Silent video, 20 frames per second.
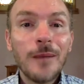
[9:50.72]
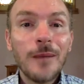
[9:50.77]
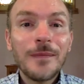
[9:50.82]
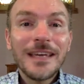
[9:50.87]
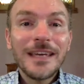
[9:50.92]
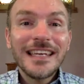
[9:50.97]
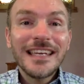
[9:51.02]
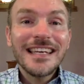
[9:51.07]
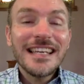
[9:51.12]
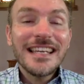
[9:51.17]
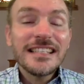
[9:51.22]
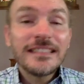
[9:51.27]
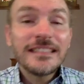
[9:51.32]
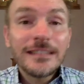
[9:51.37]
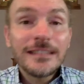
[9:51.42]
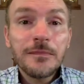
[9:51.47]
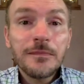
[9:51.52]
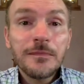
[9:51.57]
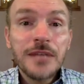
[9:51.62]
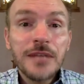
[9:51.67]
It is
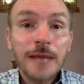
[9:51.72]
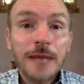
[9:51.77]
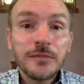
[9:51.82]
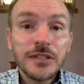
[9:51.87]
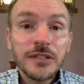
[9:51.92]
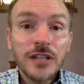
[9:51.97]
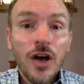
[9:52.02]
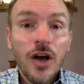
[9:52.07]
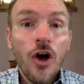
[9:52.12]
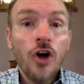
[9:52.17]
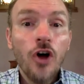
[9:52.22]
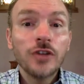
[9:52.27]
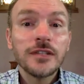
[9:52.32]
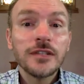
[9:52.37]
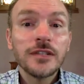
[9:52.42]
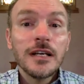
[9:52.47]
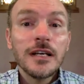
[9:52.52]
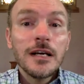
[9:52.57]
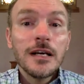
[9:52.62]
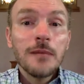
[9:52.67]
sometimes called
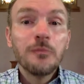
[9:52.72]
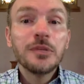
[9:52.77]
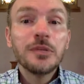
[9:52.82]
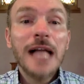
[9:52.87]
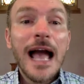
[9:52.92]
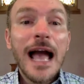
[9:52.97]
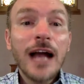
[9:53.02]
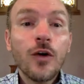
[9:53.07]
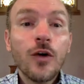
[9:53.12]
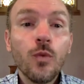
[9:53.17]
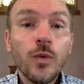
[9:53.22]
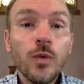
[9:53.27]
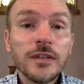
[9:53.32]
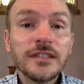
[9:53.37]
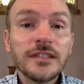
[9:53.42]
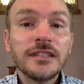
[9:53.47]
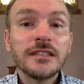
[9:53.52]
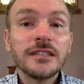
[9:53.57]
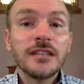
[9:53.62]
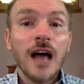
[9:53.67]
Black
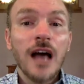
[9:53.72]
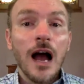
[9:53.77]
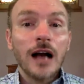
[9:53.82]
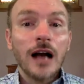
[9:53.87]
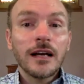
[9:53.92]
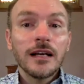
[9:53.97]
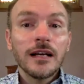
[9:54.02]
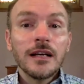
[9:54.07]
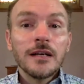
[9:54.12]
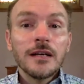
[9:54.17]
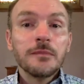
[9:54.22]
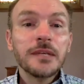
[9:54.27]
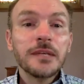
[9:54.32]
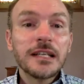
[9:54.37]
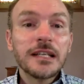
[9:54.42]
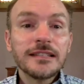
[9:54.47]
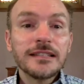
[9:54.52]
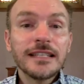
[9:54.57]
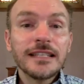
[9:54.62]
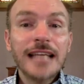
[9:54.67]
Woodstock
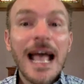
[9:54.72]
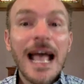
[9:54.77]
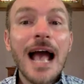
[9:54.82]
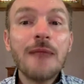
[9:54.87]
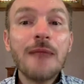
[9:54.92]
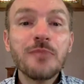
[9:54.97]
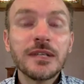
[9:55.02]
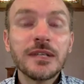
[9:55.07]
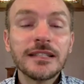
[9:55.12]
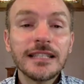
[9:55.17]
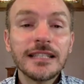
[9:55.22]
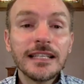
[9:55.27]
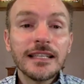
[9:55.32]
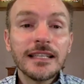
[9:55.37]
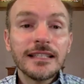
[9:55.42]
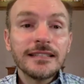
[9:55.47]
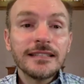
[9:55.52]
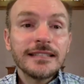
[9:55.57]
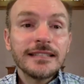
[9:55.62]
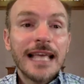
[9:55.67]
because it happened in
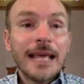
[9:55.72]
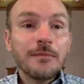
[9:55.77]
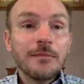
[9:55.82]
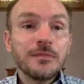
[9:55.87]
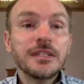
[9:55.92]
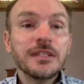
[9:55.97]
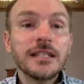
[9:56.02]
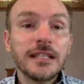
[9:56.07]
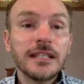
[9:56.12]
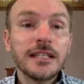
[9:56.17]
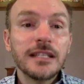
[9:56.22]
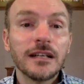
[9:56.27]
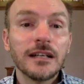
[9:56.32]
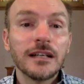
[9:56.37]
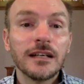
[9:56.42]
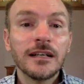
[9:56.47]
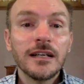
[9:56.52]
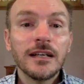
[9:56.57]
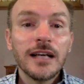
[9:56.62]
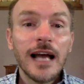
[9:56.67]
the same
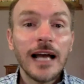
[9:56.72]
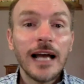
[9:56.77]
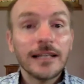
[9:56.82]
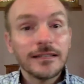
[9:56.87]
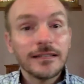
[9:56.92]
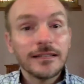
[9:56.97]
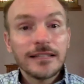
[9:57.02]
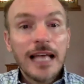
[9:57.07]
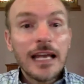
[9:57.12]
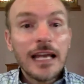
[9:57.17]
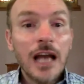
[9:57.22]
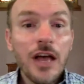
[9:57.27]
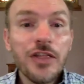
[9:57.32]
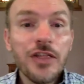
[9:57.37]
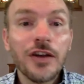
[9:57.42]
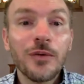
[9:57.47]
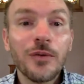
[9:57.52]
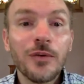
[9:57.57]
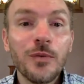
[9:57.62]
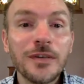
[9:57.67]
year as that
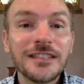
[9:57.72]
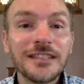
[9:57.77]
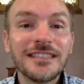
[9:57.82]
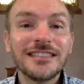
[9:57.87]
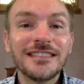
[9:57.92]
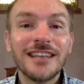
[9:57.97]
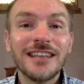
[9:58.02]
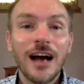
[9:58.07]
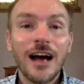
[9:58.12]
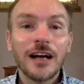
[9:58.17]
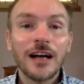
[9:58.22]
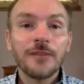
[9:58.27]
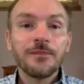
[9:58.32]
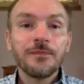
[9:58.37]
other Woodstock.